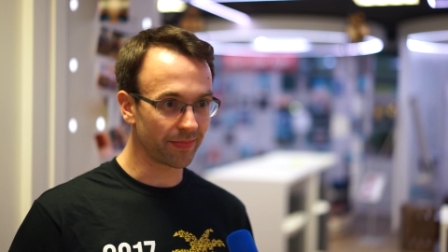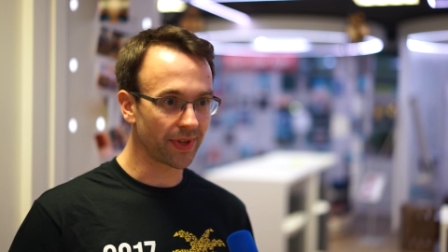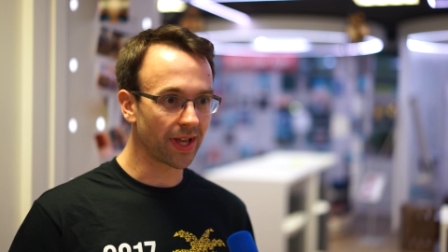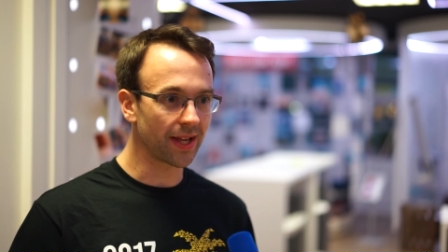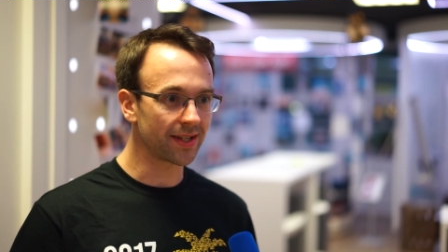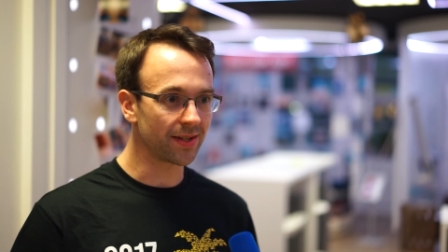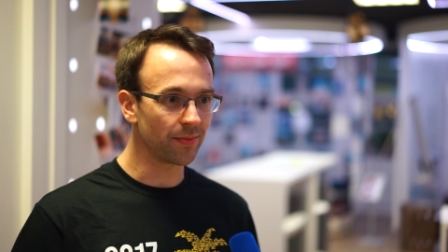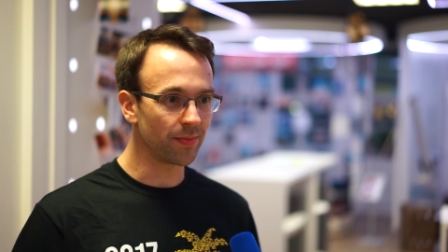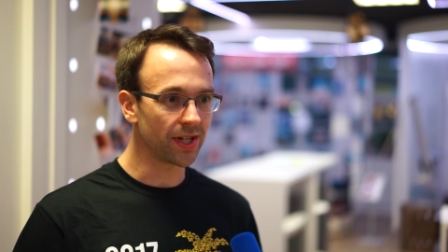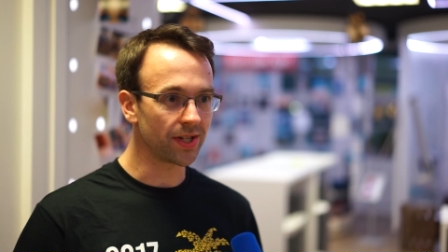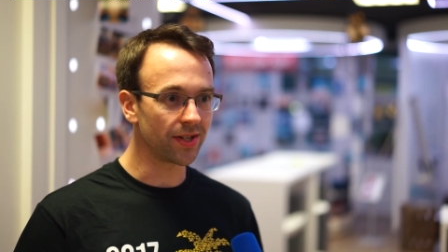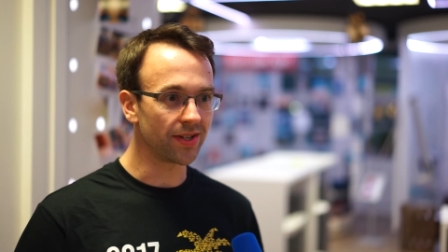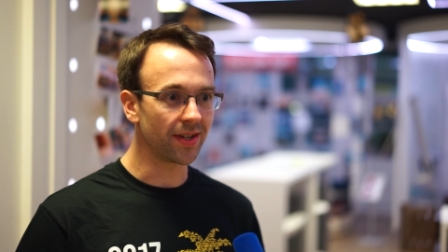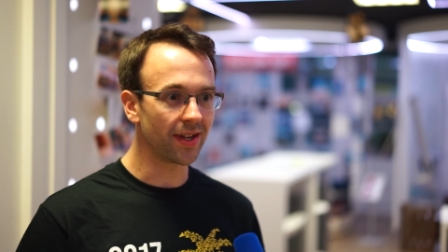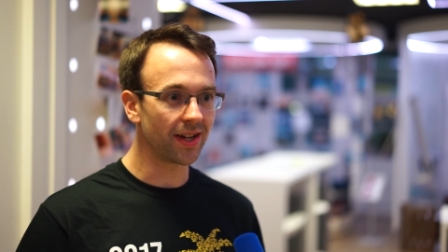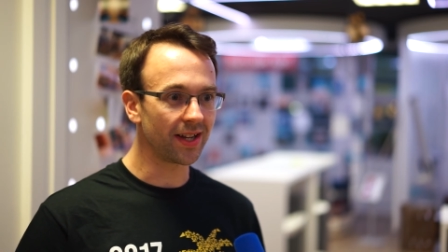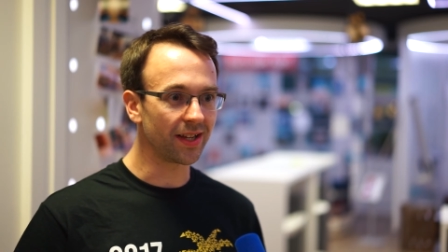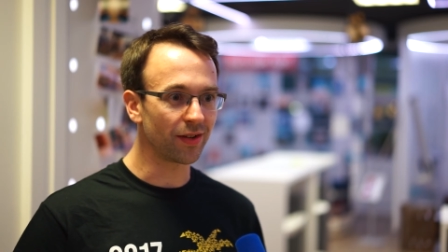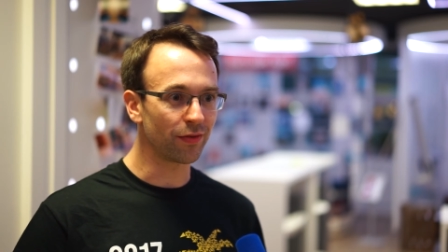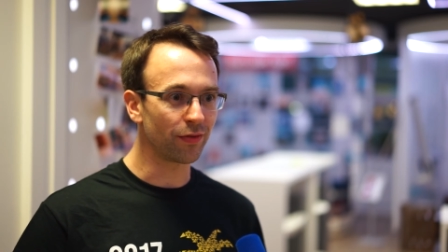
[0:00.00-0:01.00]
as I mentioned
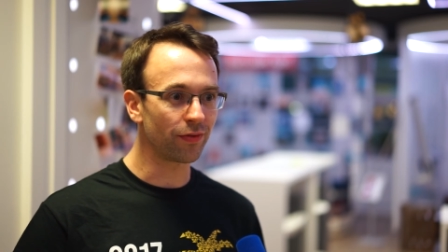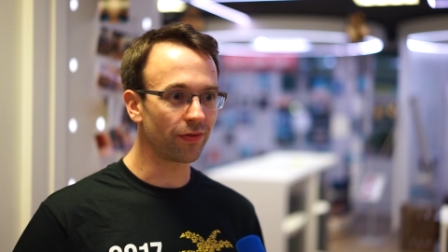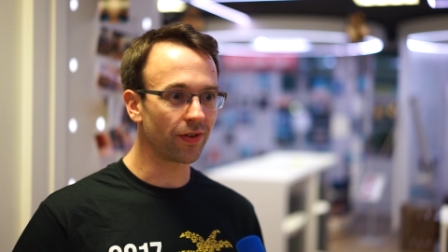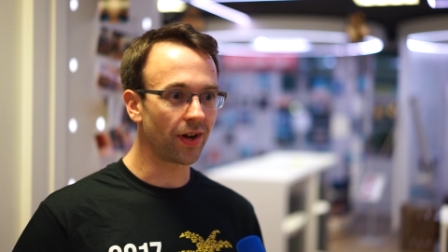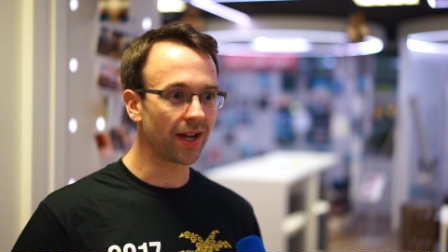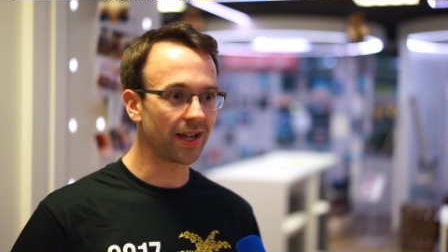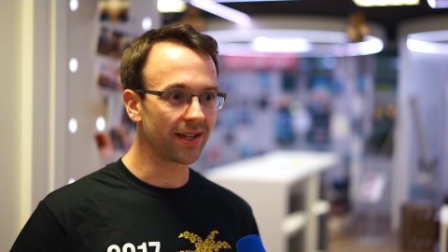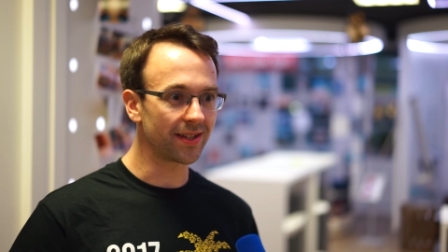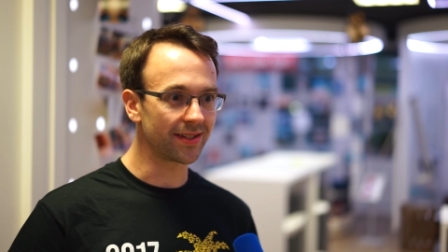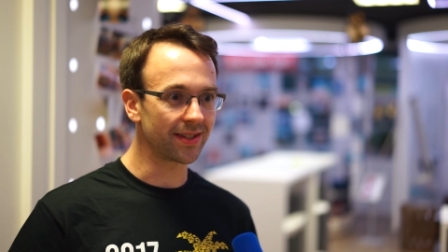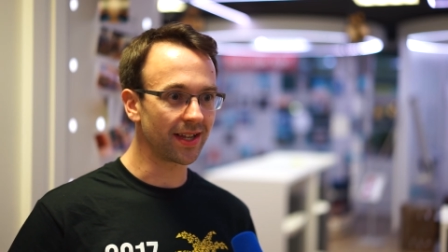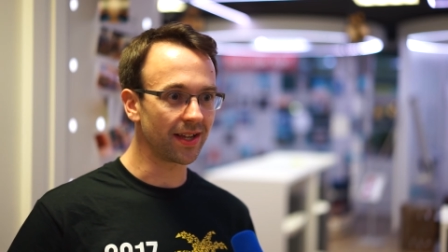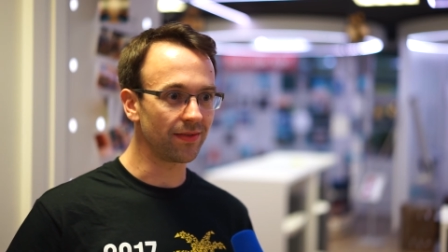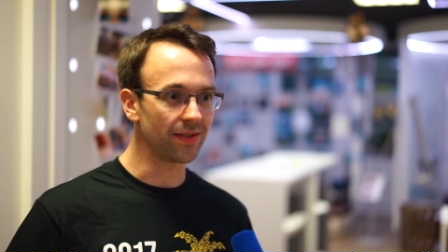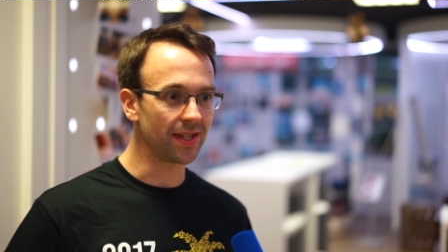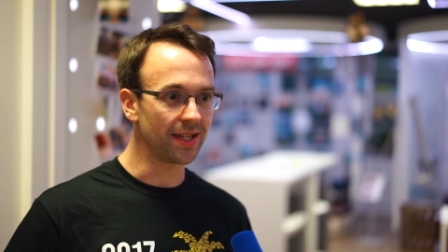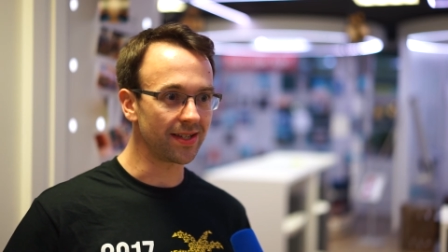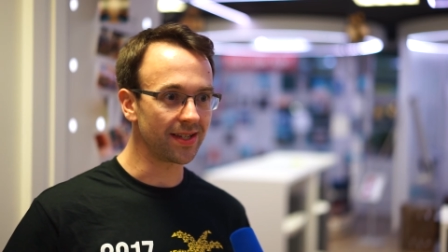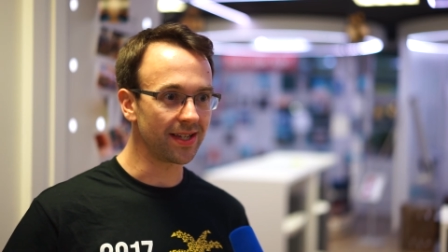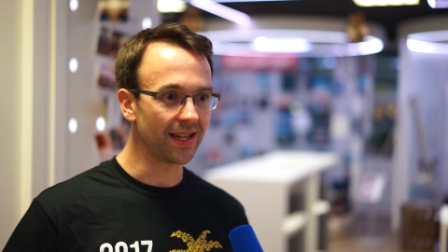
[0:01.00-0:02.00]
earlier, fire
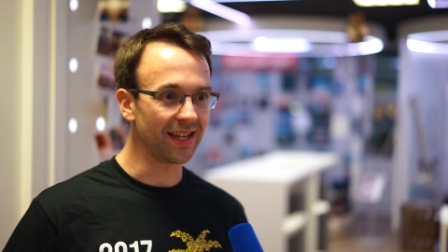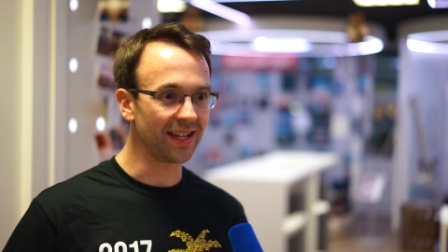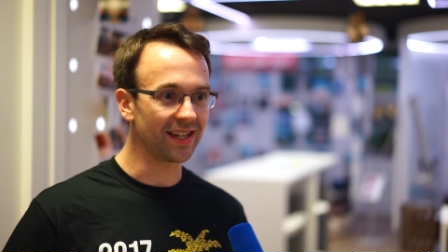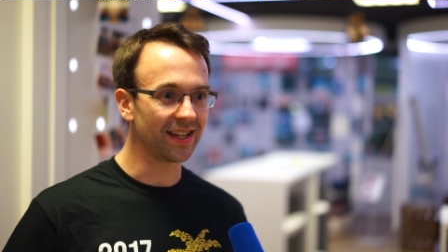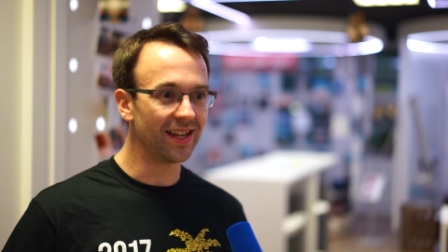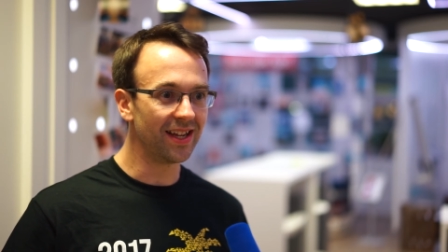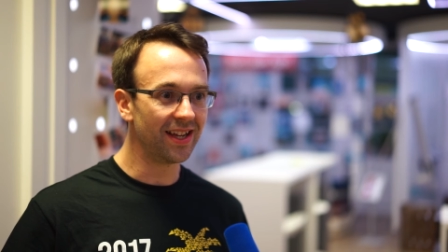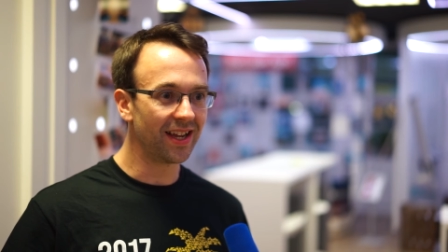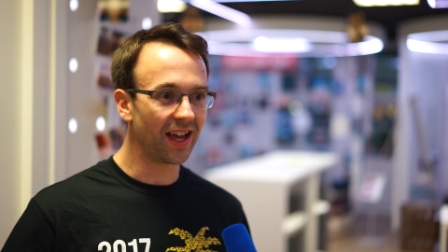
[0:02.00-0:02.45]
safety scene,